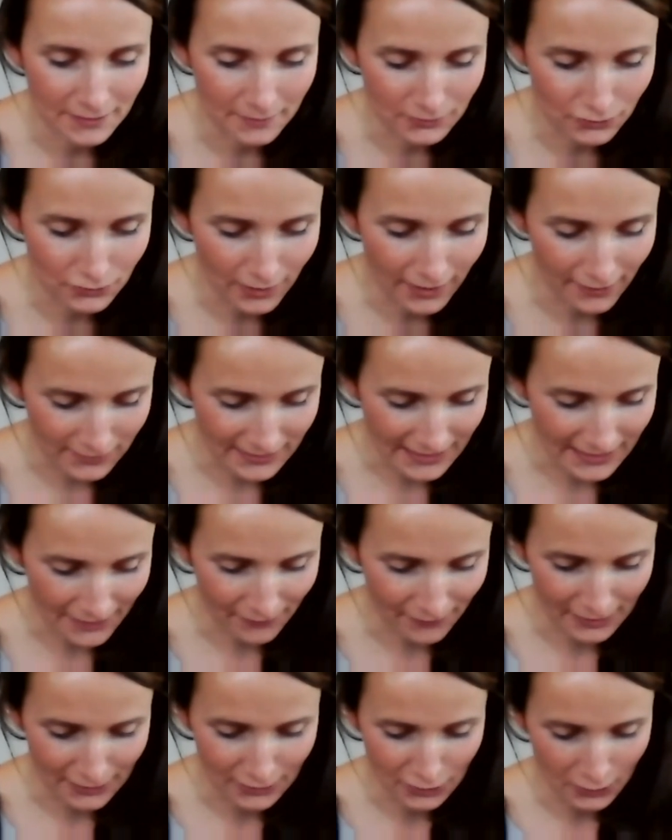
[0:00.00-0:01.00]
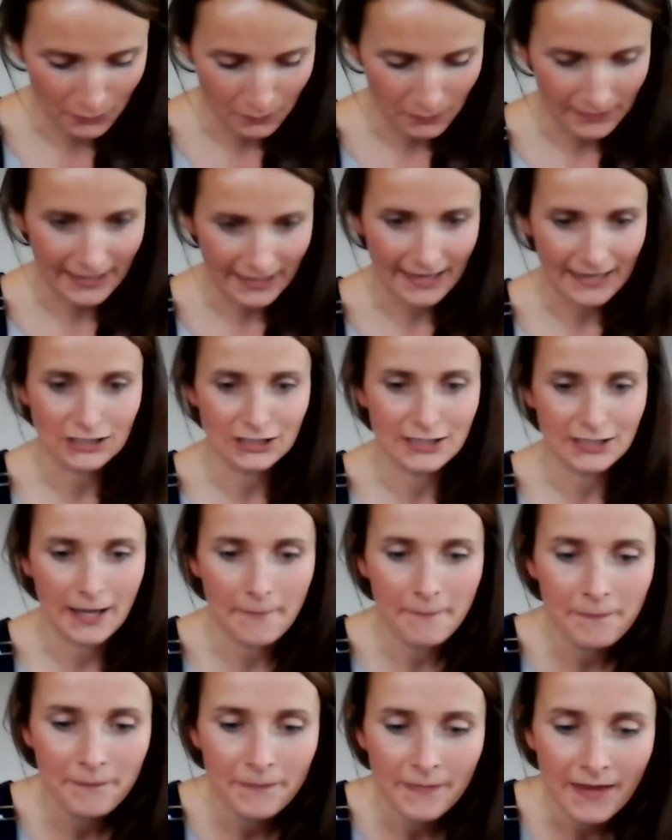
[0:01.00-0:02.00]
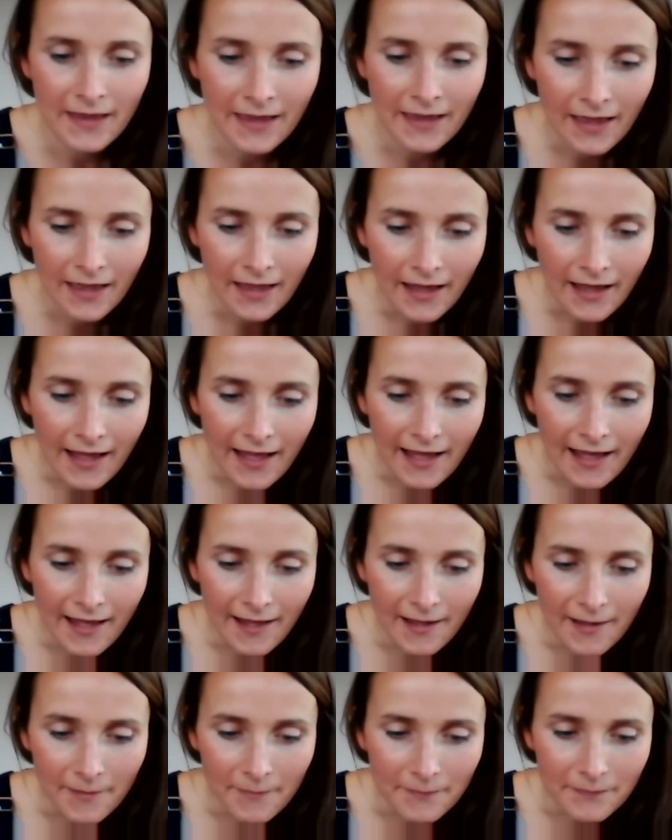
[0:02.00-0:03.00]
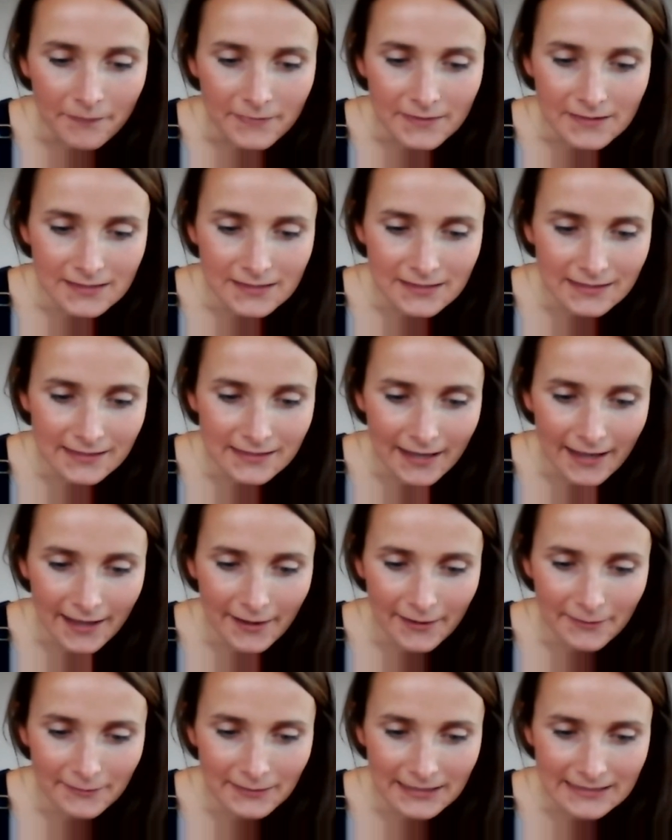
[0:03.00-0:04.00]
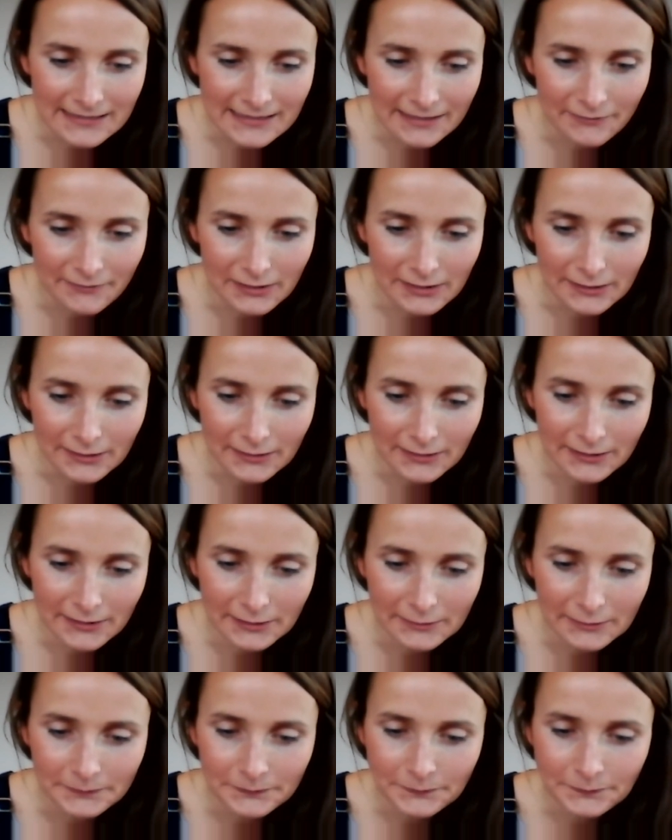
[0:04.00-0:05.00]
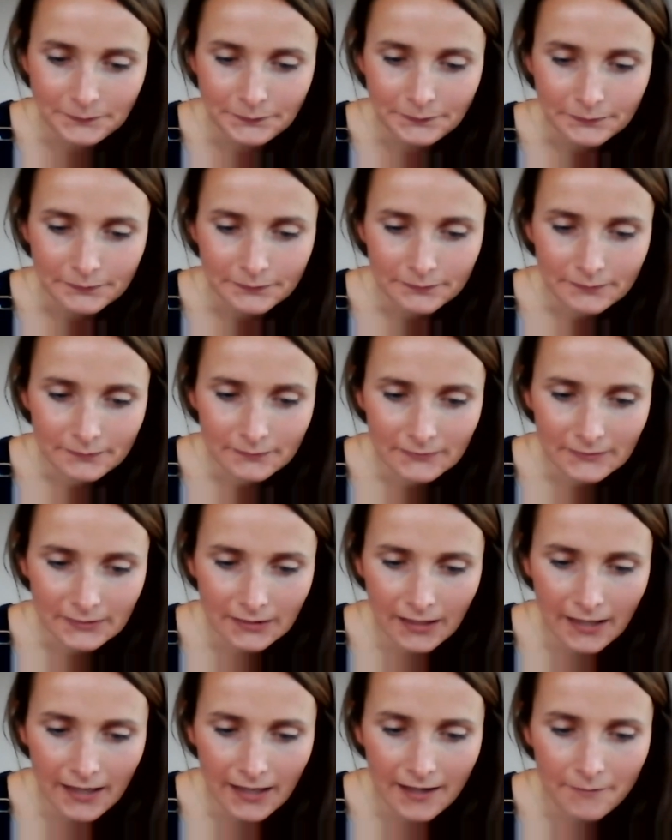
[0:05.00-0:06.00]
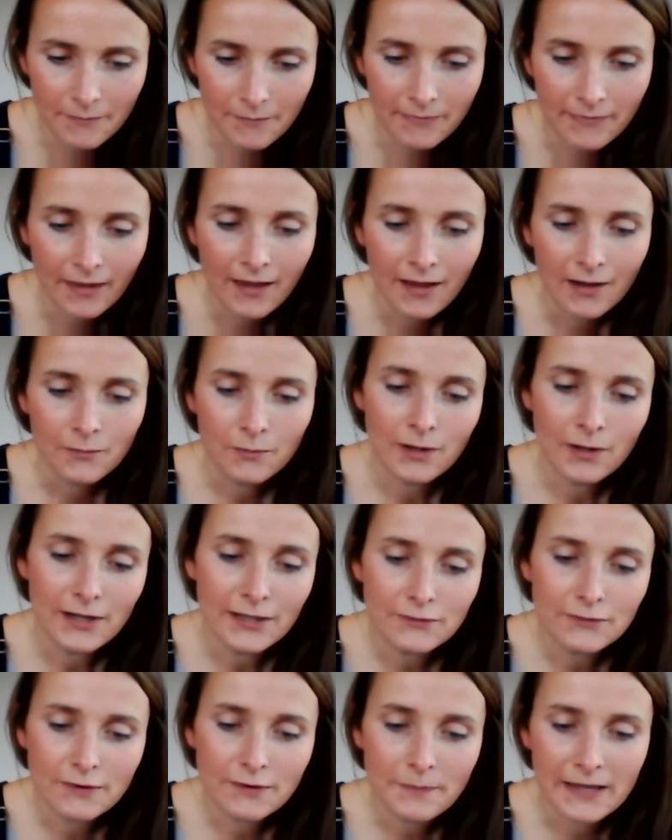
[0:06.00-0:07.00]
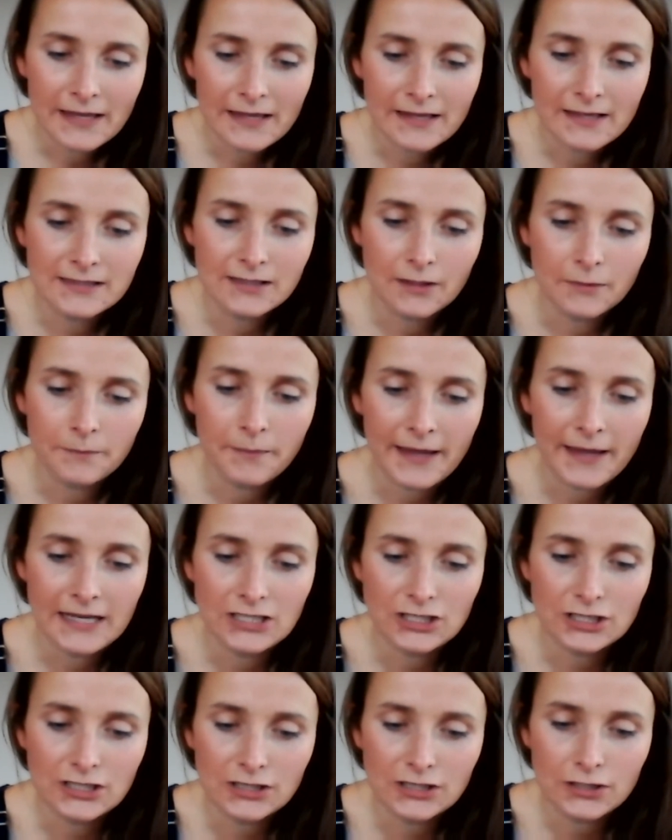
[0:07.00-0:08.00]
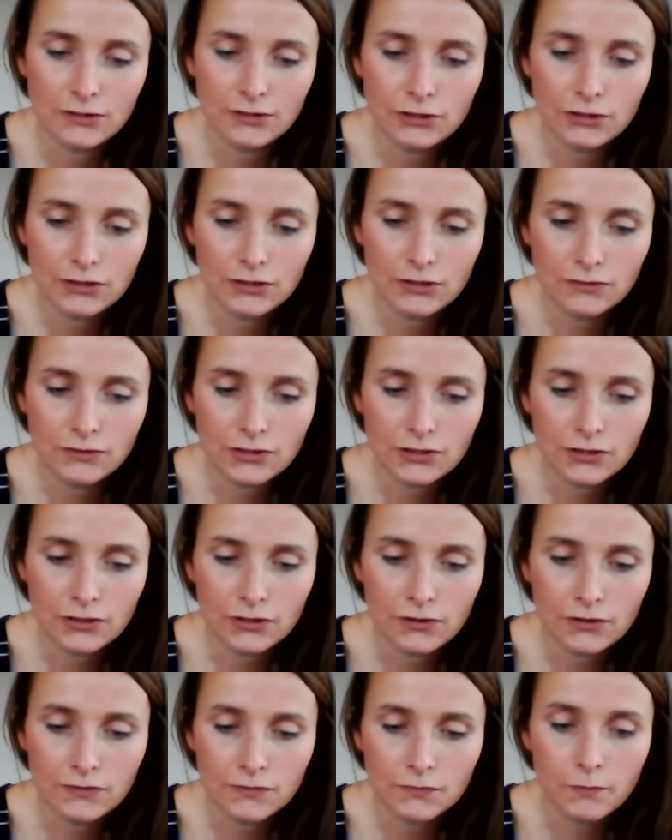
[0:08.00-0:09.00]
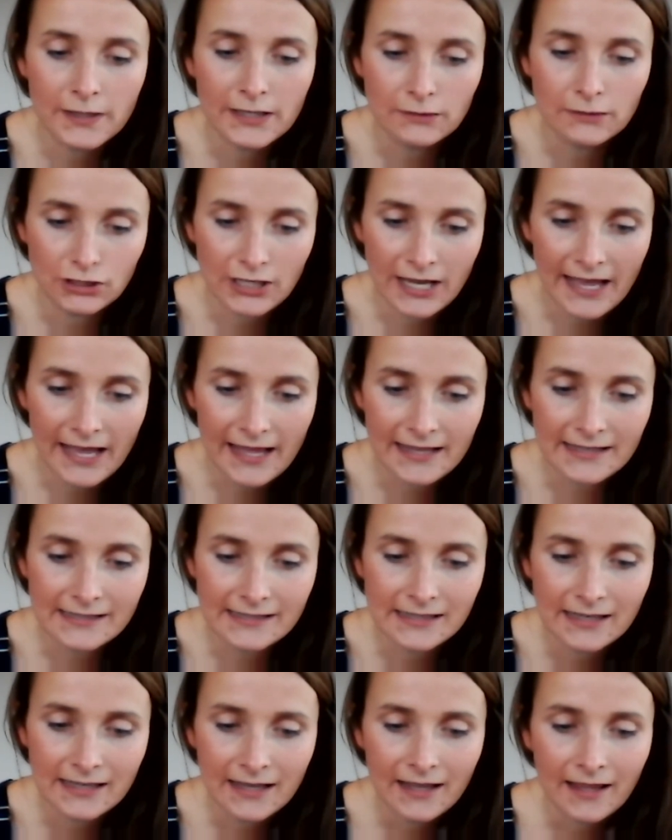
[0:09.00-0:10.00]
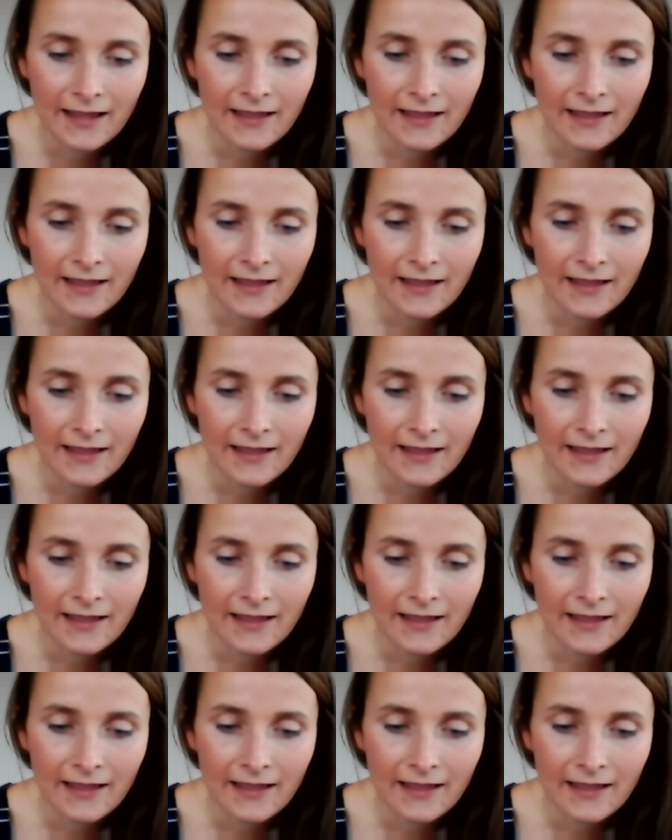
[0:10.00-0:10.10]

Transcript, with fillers: so we'll try not to have any duplication. Um, so let's have a look. Um, what are your opinions on patients who choose to use wheelchairs?